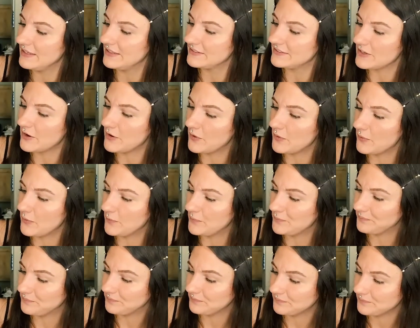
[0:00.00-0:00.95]
So
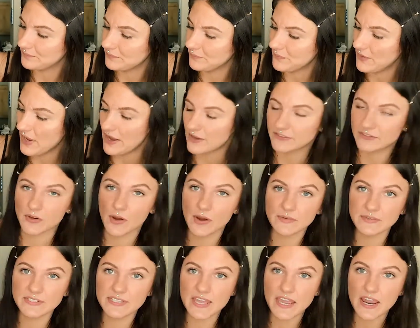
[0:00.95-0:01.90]
I
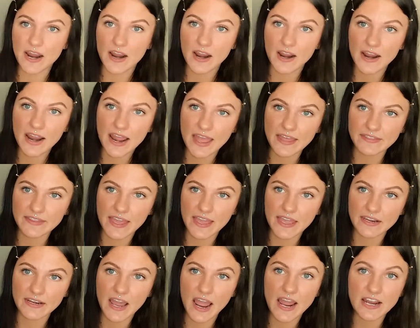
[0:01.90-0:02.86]
was there, and
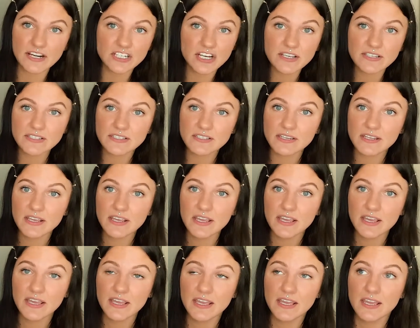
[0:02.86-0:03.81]
then I just,
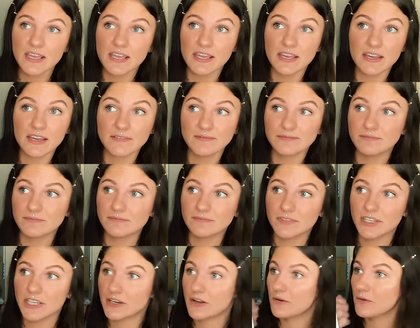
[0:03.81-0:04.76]

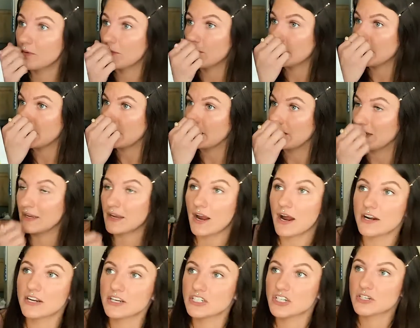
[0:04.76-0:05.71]
you know, you
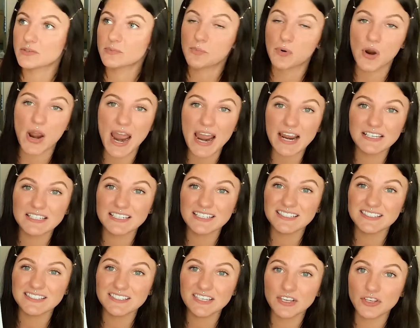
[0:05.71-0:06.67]
gotta just
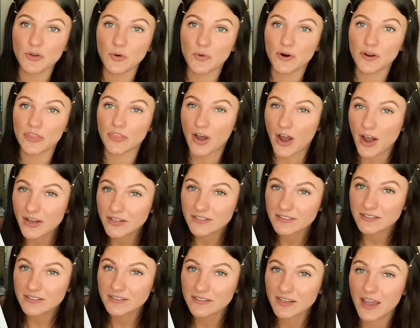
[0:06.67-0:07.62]
practice your
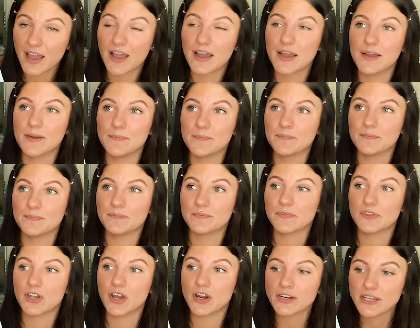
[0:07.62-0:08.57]
thoughts.
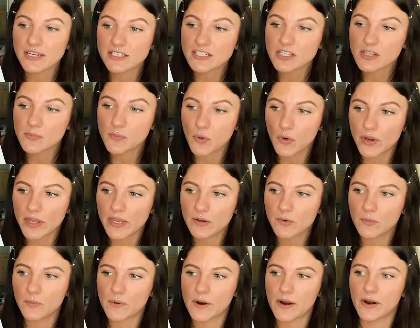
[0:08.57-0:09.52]
You gotta get to the
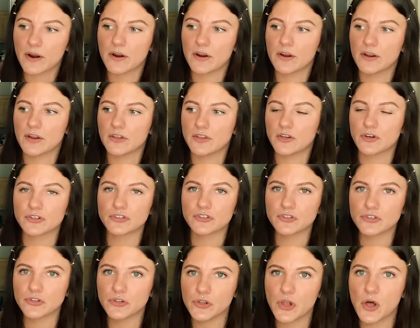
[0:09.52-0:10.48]
point where you're
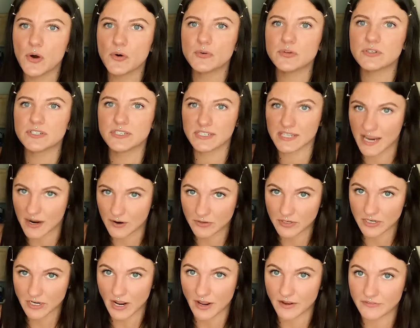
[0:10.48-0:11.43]
slowed down
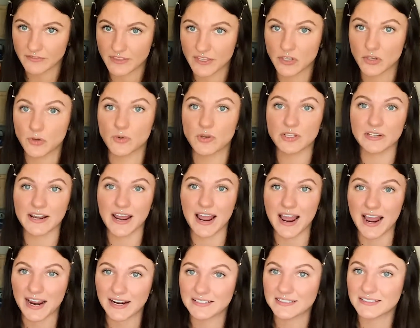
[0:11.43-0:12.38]
enough that you can
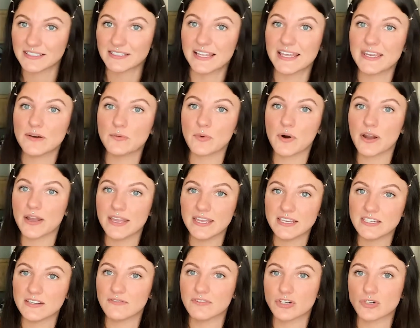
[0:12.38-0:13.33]
isolate what
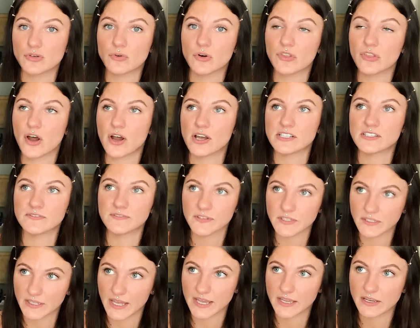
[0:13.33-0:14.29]
individual thoughts
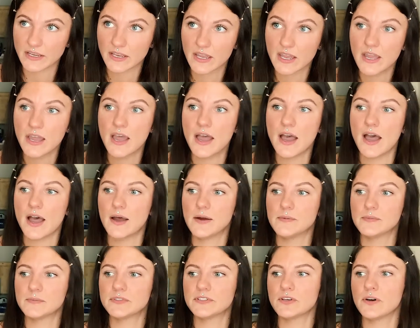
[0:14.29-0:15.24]
feel like.
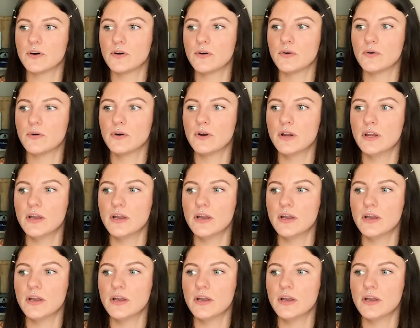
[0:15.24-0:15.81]
So